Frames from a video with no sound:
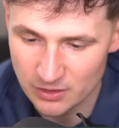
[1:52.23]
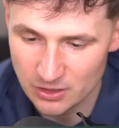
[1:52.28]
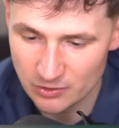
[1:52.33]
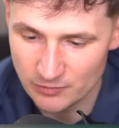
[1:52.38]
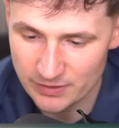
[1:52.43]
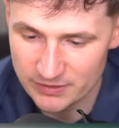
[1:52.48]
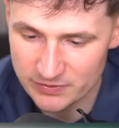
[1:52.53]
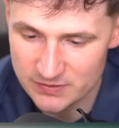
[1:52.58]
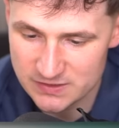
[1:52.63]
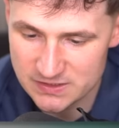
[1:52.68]
All
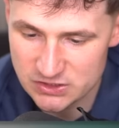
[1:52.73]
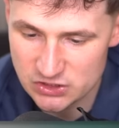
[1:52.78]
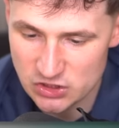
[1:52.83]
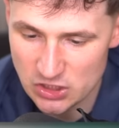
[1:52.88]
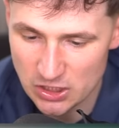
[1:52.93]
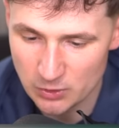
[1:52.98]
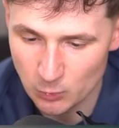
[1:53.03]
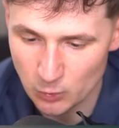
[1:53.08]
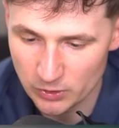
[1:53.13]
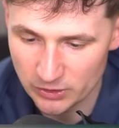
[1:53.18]
right. This is
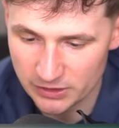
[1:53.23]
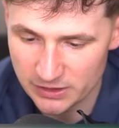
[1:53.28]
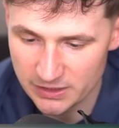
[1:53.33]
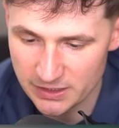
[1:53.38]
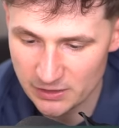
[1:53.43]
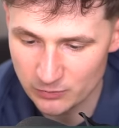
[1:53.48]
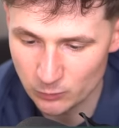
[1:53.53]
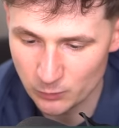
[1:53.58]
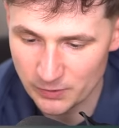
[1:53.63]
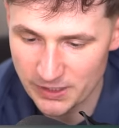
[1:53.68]
not working
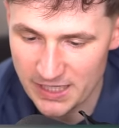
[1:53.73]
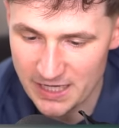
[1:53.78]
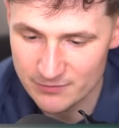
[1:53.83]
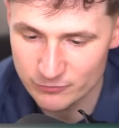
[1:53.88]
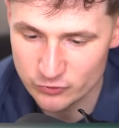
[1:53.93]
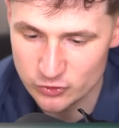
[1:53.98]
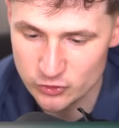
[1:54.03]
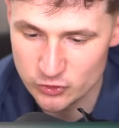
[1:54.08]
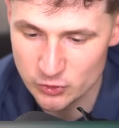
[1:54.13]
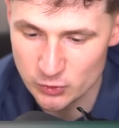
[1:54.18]
out. We
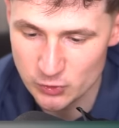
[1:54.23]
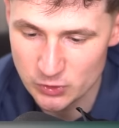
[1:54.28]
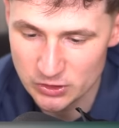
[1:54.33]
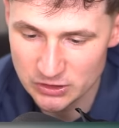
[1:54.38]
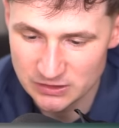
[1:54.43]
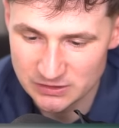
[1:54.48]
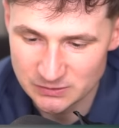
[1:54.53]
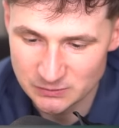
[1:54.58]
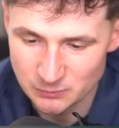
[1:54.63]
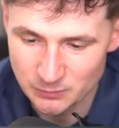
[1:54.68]
have to do
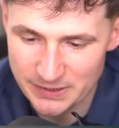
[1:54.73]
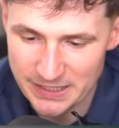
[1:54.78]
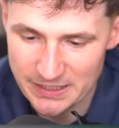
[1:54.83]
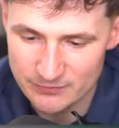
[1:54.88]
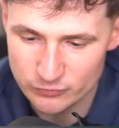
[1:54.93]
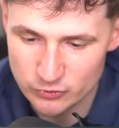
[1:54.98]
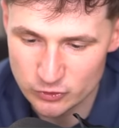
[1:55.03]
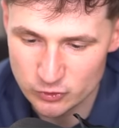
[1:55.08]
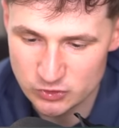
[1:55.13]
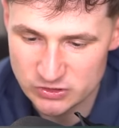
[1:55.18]
we
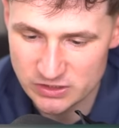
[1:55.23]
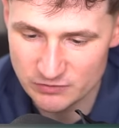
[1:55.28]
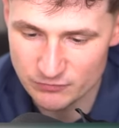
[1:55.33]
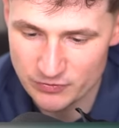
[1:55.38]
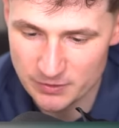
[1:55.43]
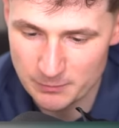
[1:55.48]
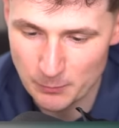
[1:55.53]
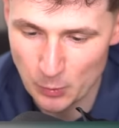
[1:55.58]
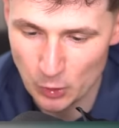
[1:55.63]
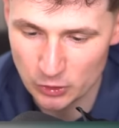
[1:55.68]
have to do
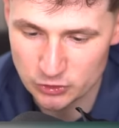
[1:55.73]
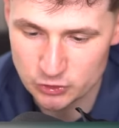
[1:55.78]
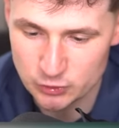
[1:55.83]
something more